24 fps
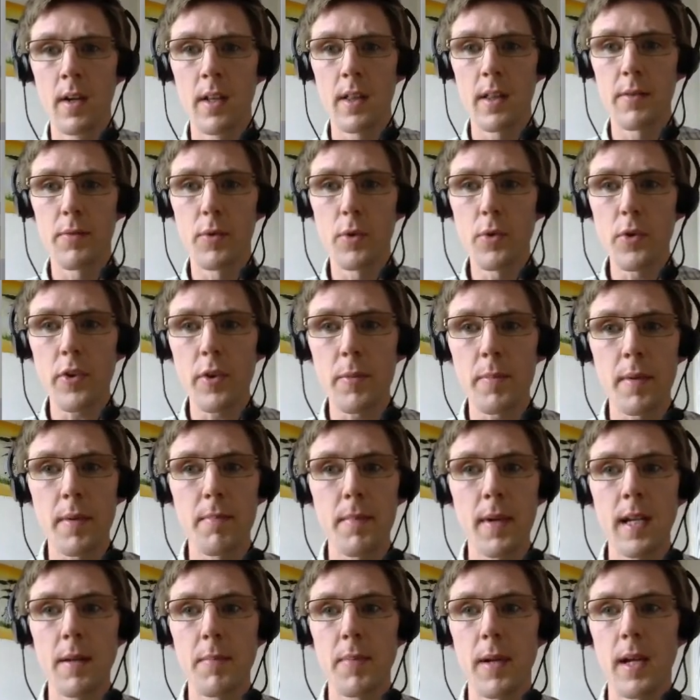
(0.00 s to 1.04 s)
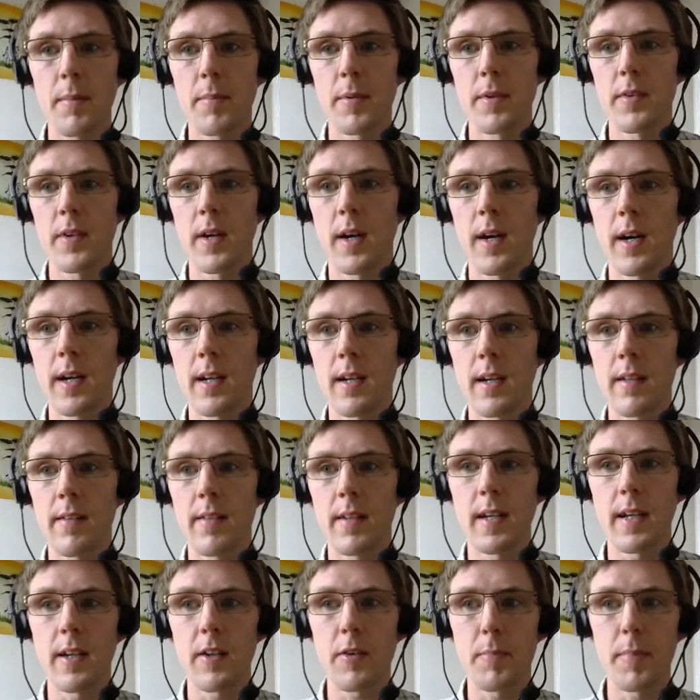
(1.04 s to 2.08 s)
There have also been many papers
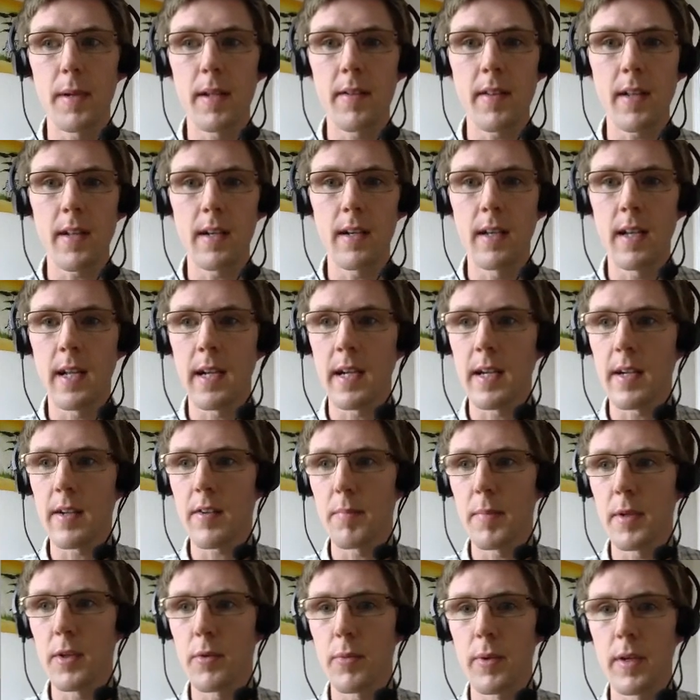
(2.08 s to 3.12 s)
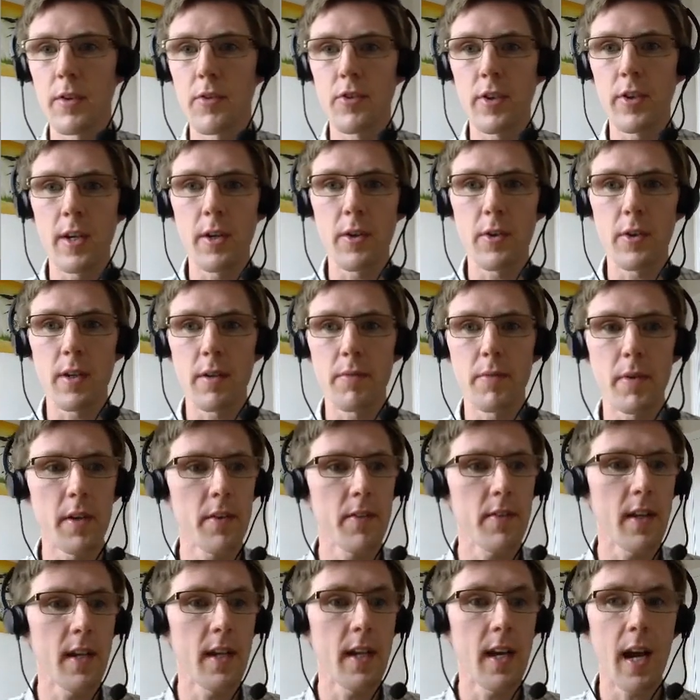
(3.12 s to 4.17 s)
highlighting explicit links between
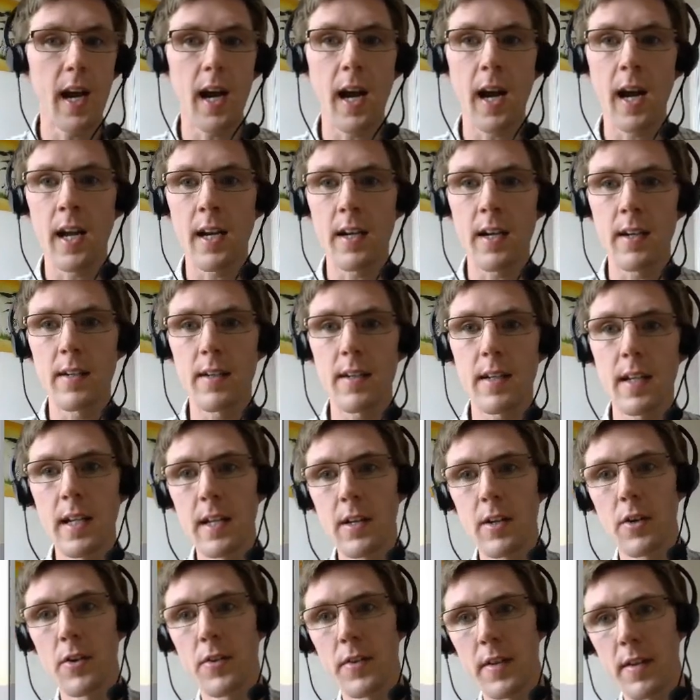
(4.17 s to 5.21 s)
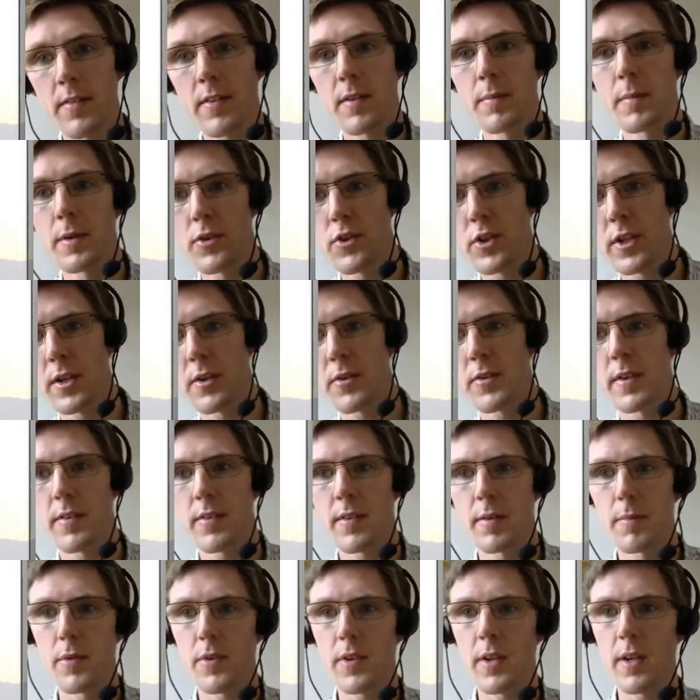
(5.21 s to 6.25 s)
geodiversity and ecosystem and
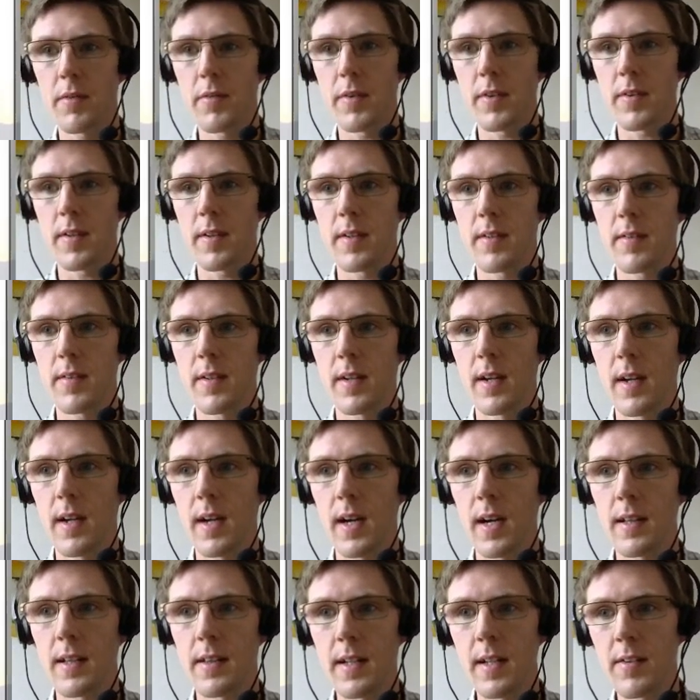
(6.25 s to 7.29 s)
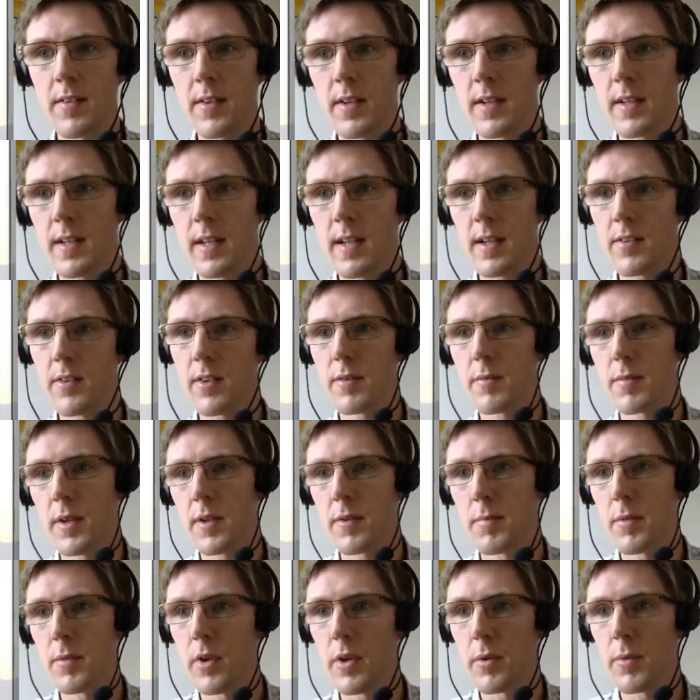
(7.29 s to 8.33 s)
geosystem services. And these ideas,
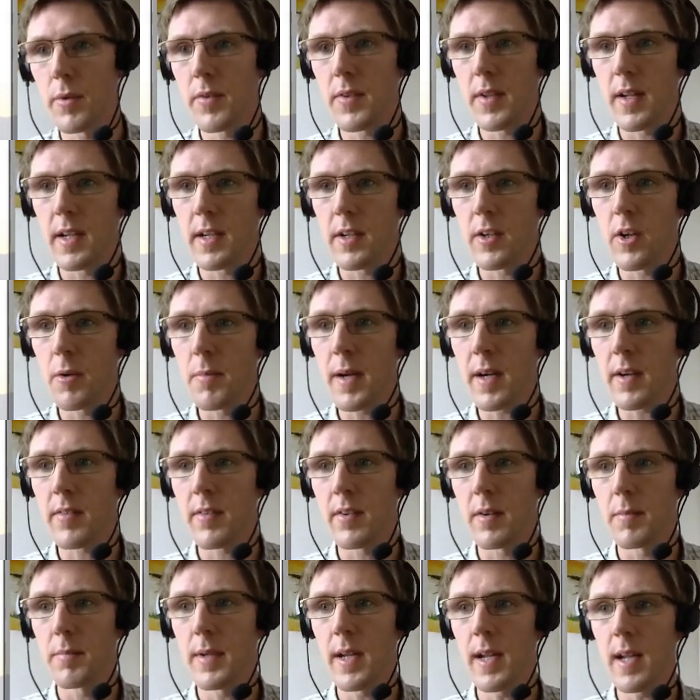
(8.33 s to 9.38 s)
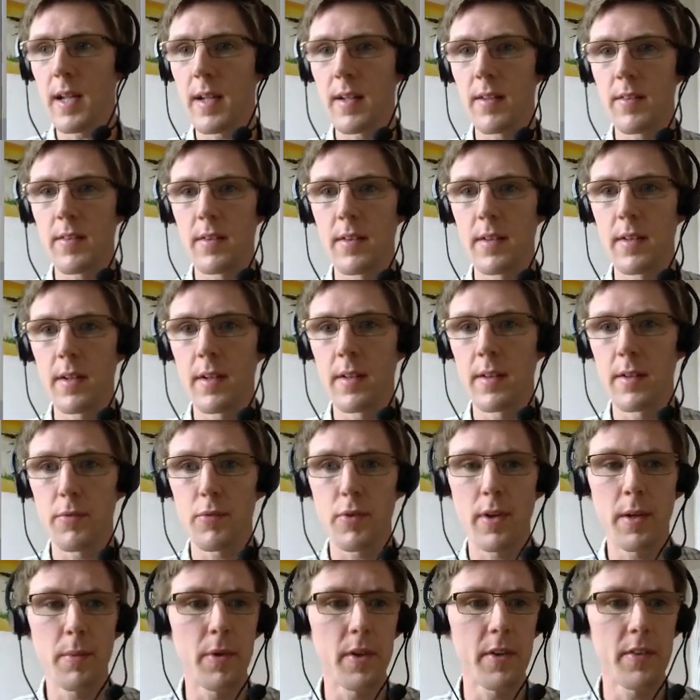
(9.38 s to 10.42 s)
as Murray was saying, go back some years, and the
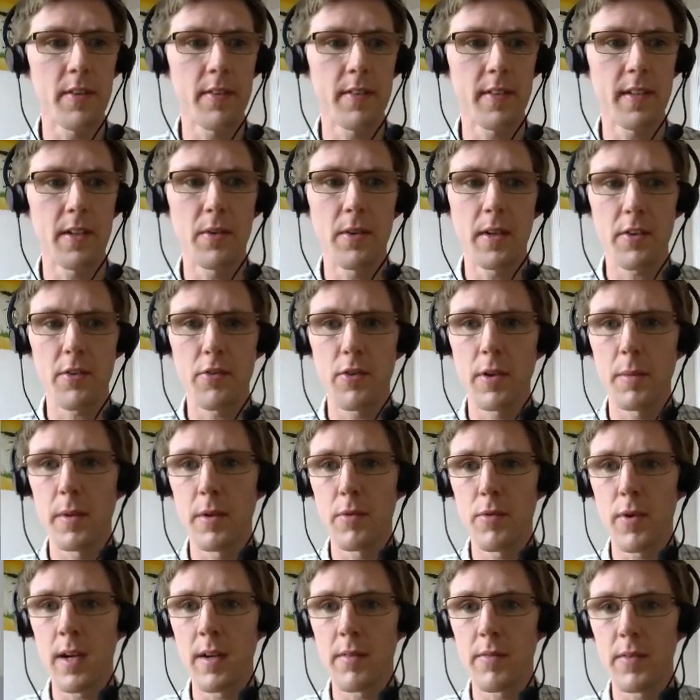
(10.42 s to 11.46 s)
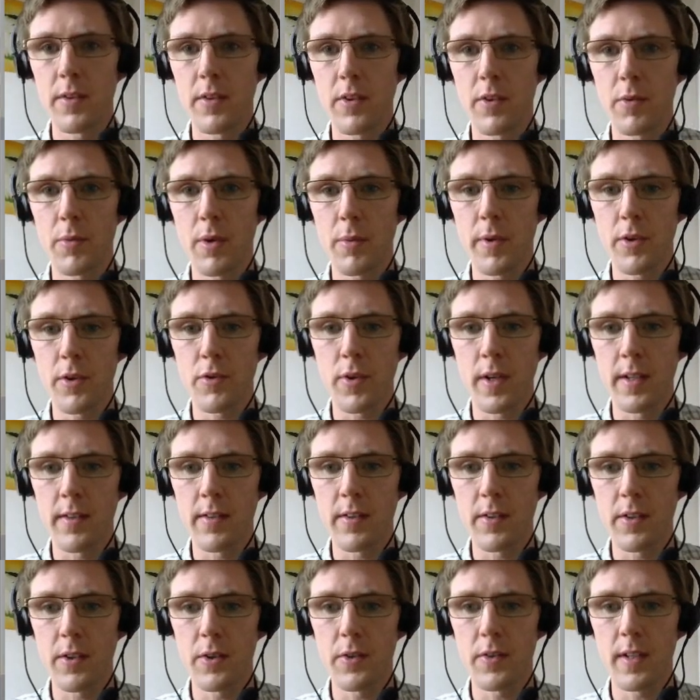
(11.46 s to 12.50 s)
frameworks are still extremely relevant to what we're trying
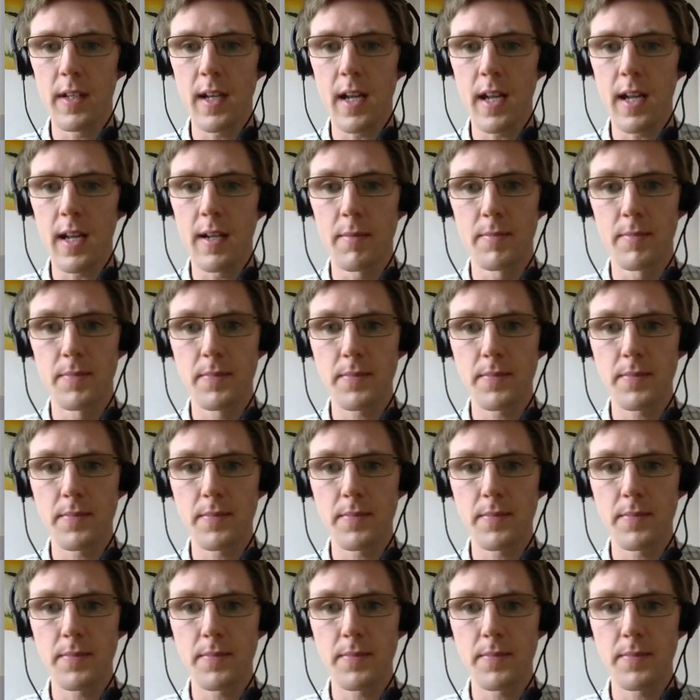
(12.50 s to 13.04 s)
to do today.